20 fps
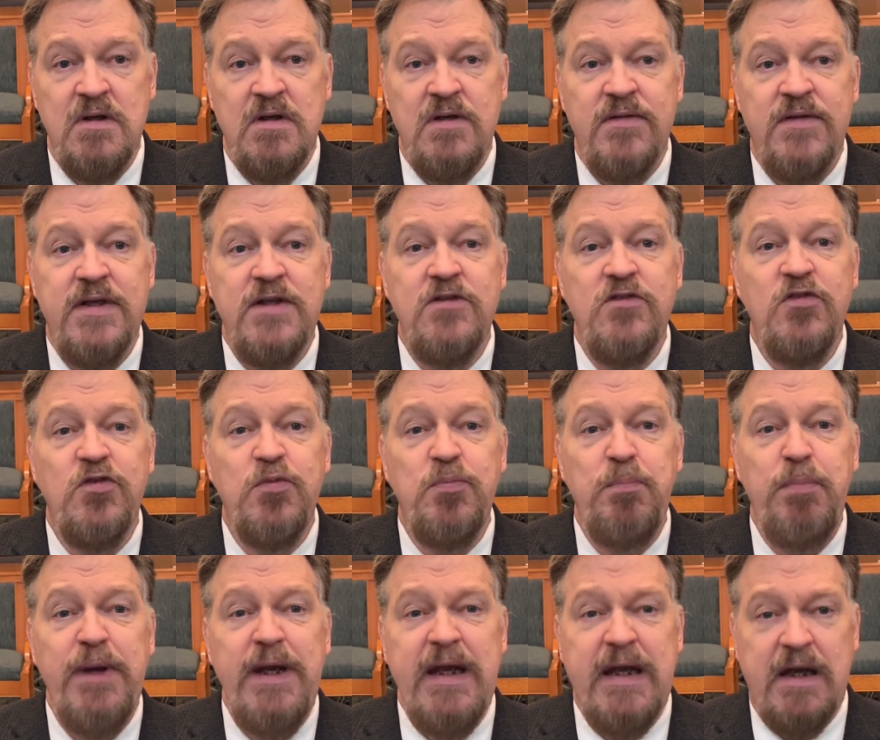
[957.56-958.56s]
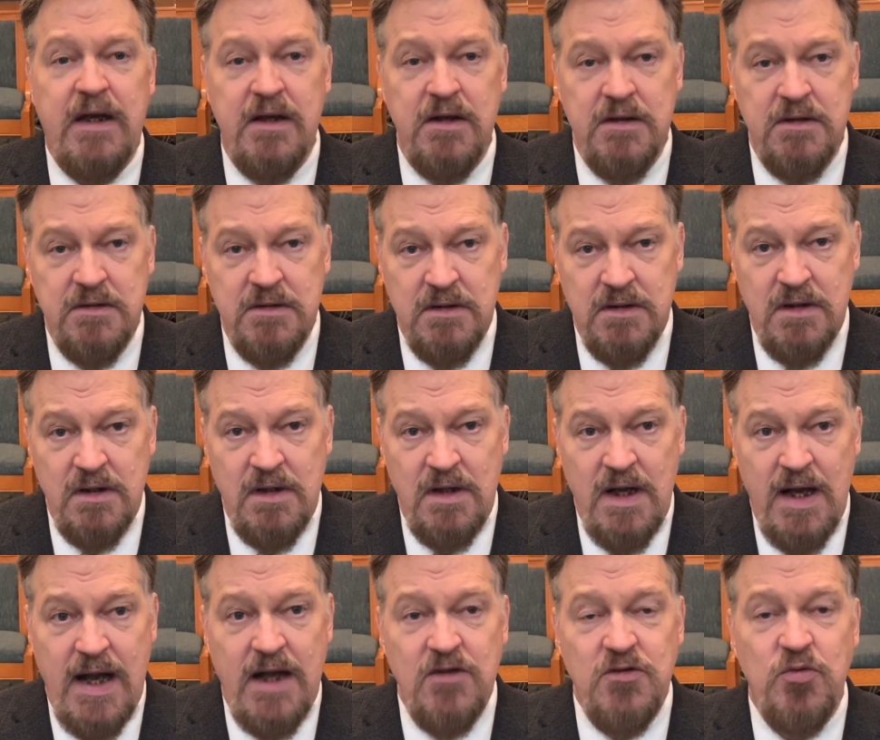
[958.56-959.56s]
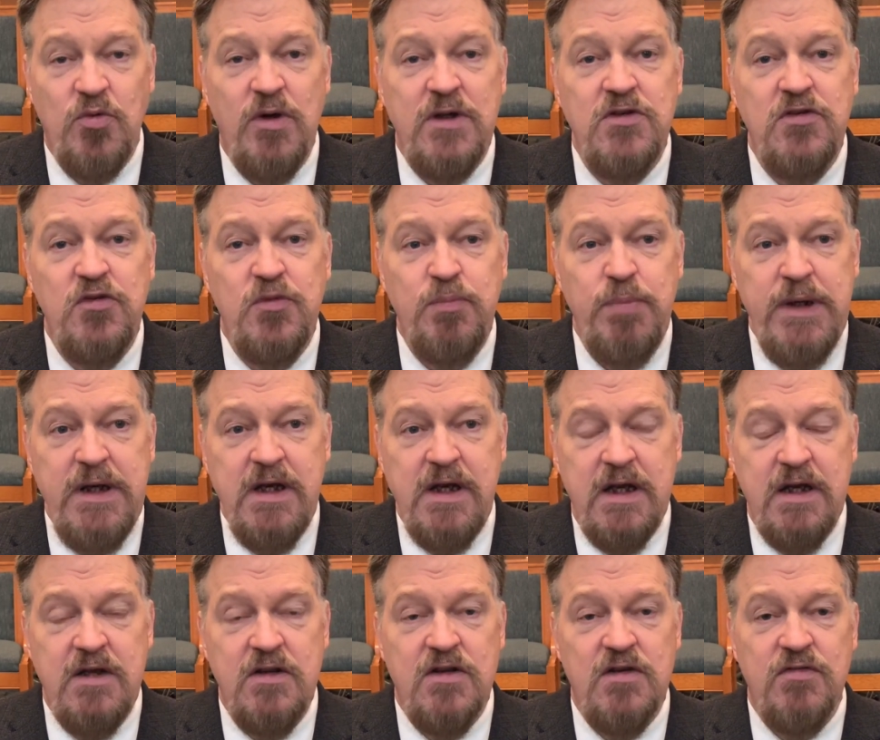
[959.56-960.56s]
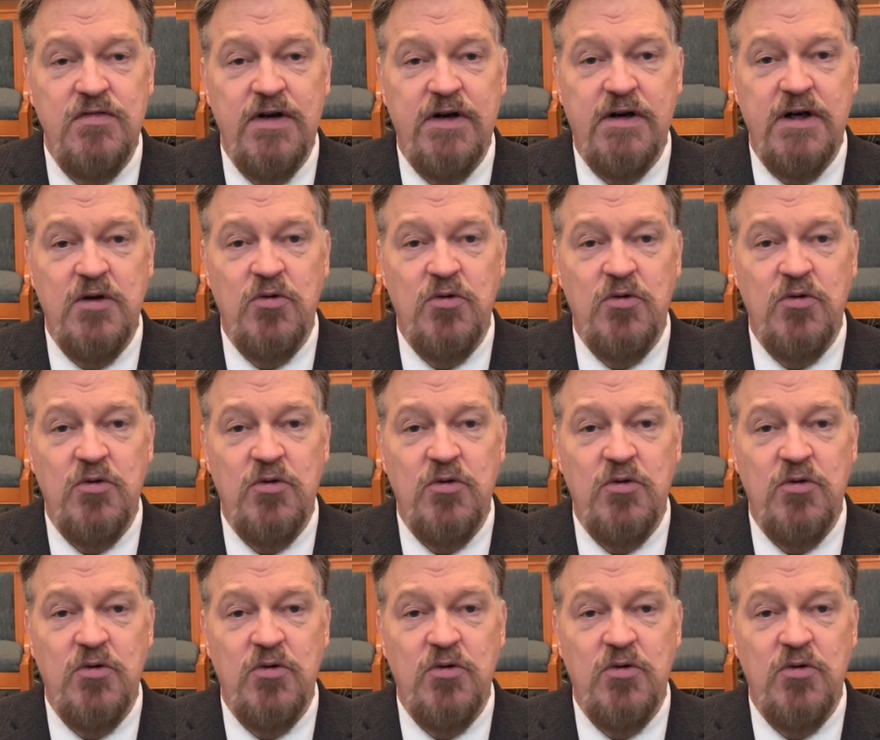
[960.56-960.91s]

then speak as one speaking the very